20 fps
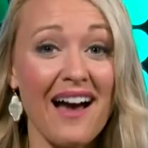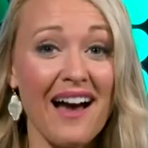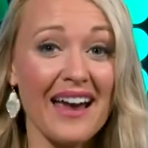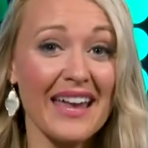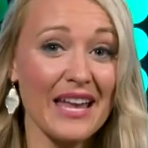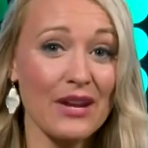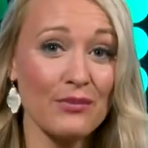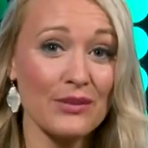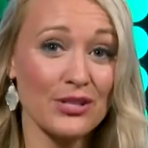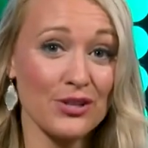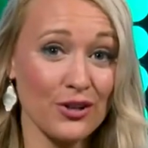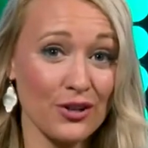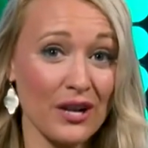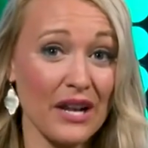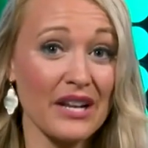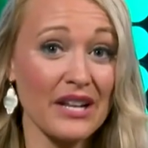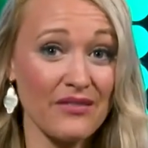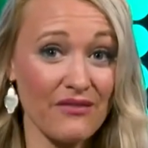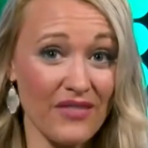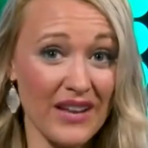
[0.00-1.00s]
high a return
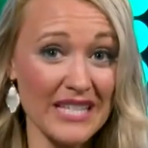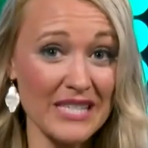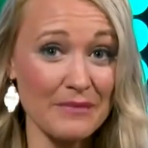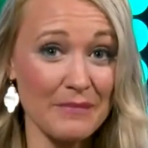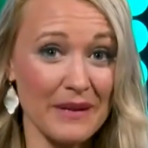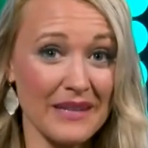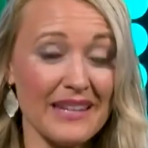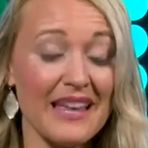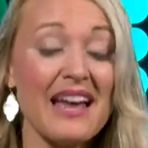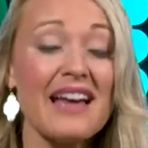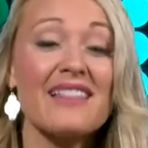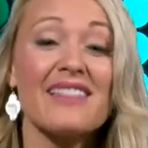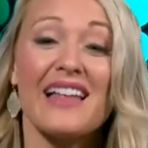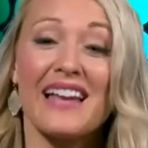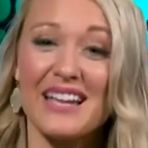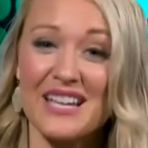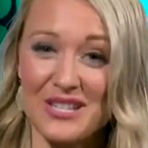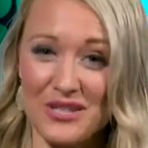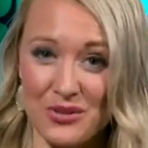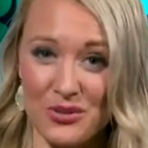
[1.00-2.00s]
on investment
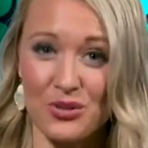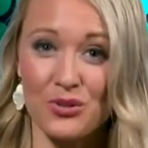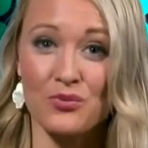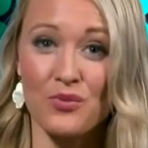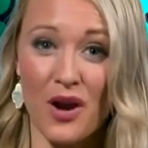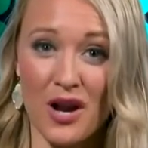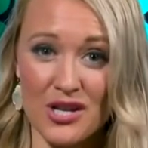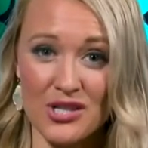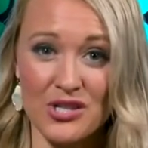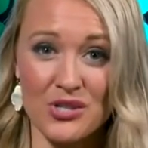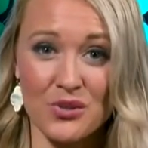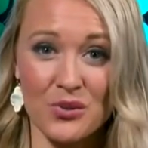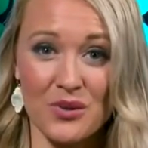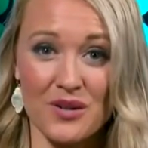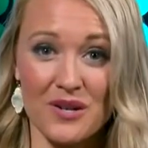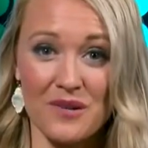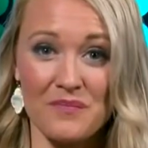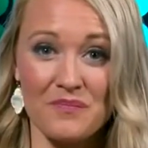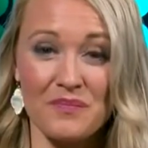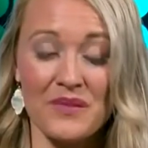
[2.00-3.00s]
like a new garage
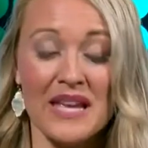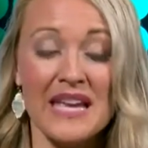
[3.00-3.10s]
door.